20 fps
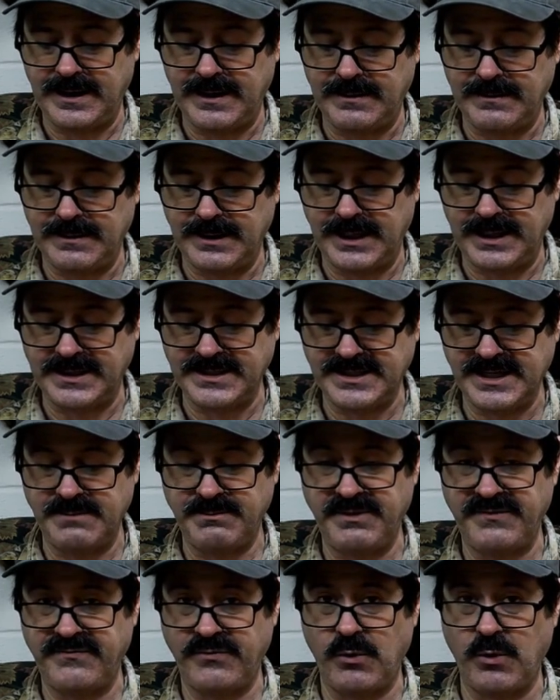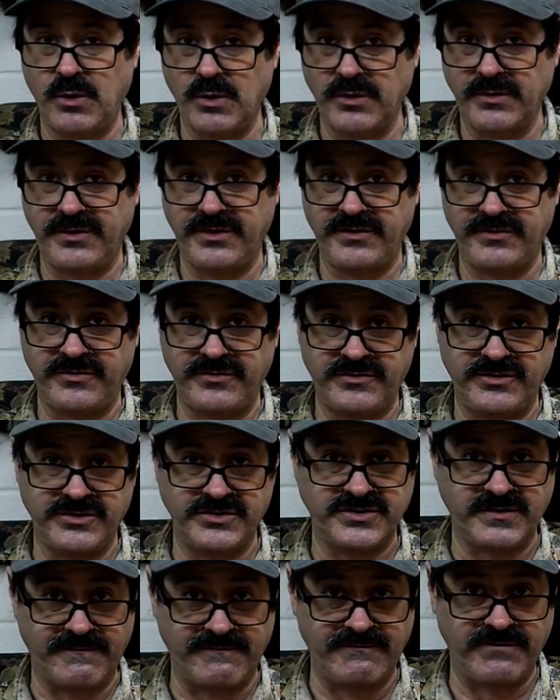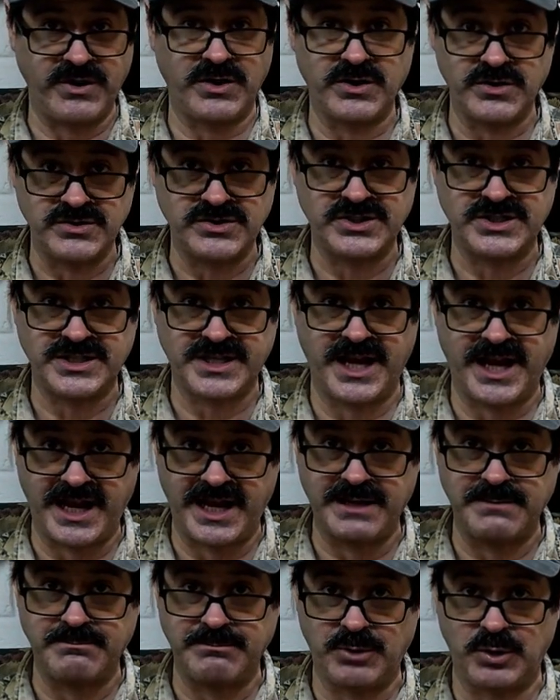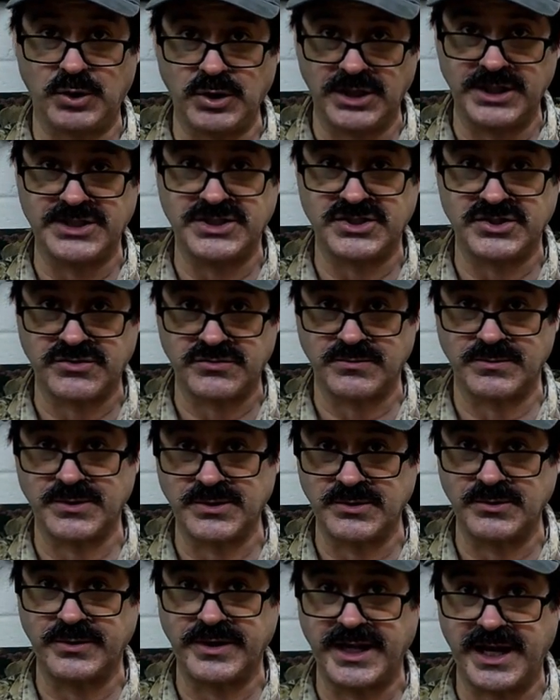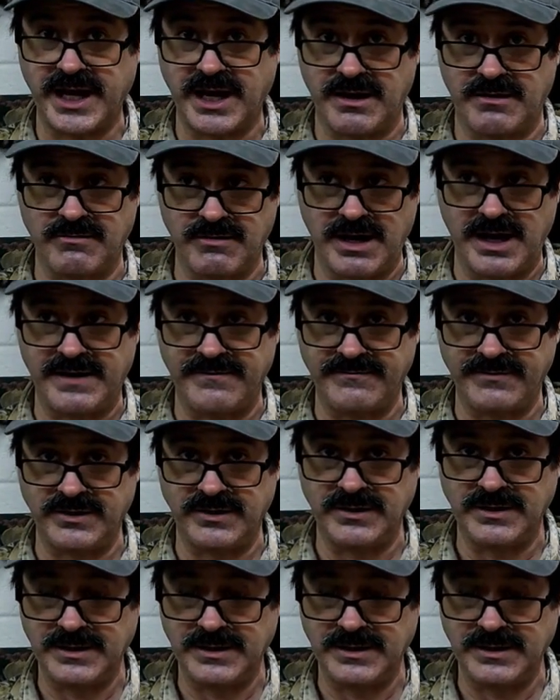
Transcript: Like I said before, this is just the first 10 bullets through the air rifle.